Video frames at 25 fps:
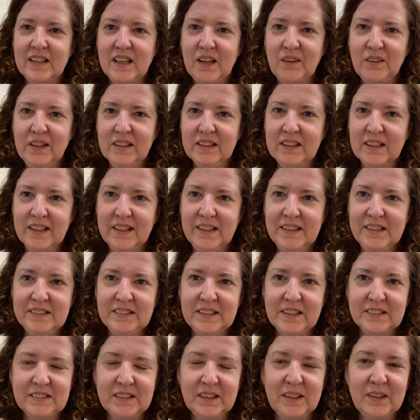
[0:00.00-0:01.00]
All right,
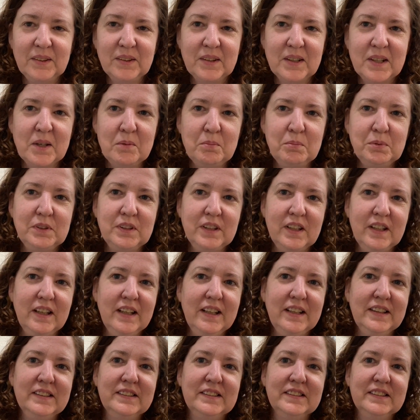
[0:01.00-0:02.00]
guys, just a little
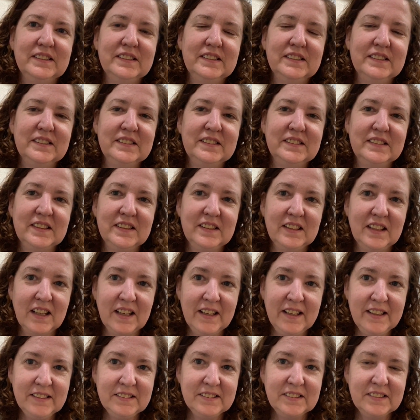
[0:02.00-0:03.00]
update.
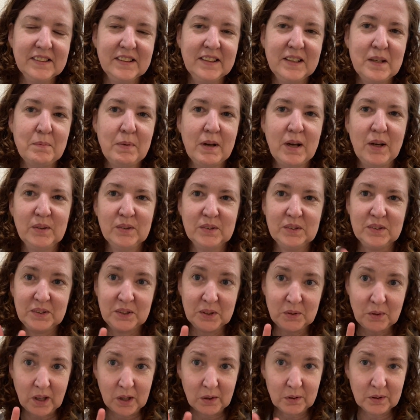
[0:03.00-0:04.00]
Tonight, in about
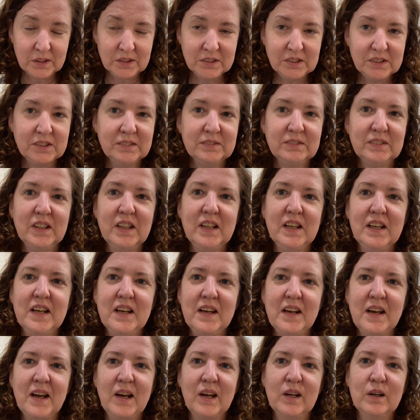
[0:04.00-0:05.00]
two hours,
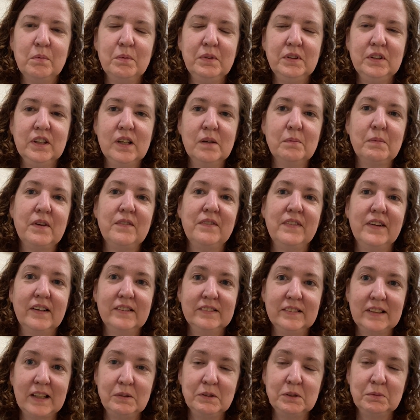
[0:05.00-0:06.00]
I will be doing my
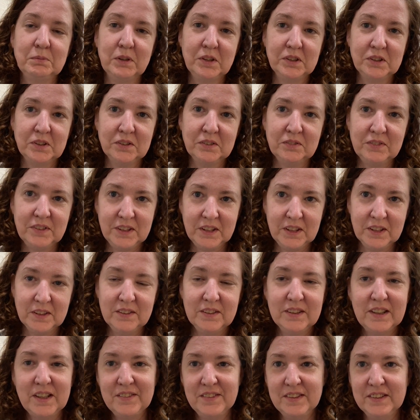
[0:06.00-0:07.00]
Valentine's special
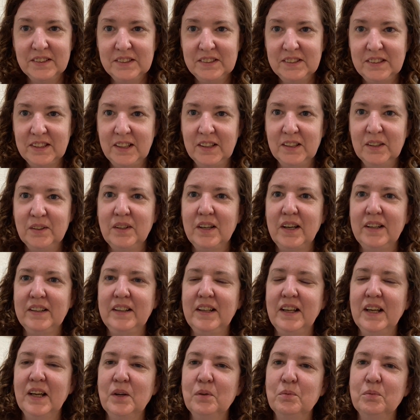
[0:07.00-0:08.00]
video on this channel. I
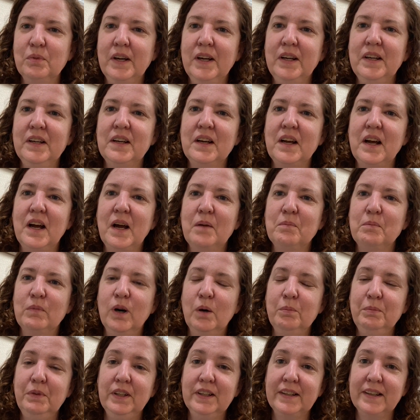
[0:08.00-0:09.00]
cannot wait. Um,
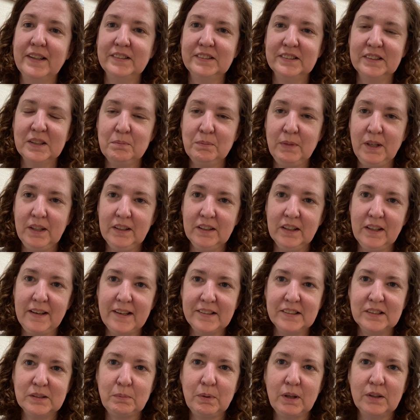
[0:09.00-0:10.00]
hope you guys can make it.
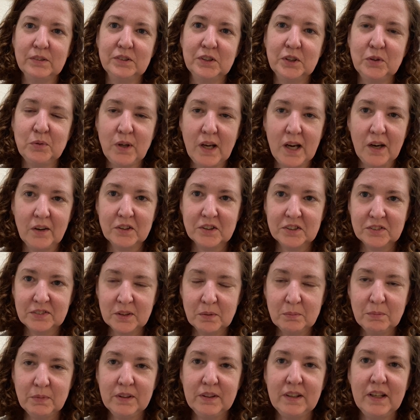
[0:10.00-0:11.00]
That's about two hours
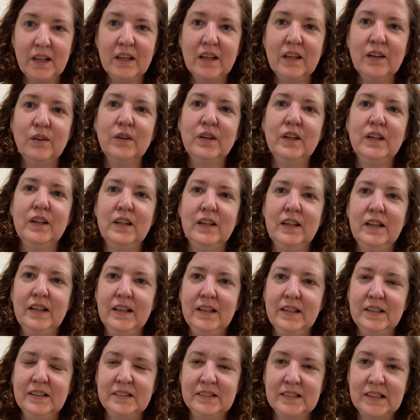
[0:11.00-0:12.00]
from now,
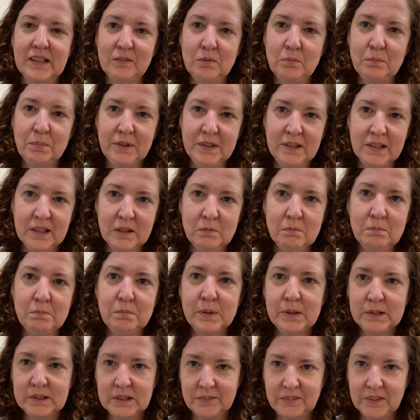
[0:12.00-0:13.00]
7 p.m.
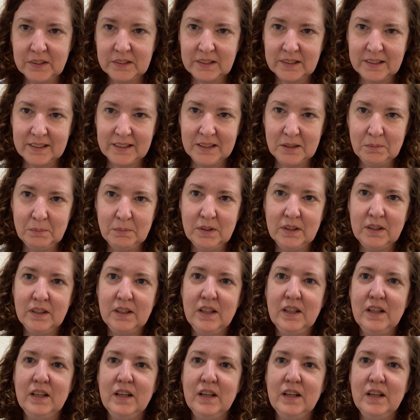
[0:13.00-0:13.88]
Pacific time.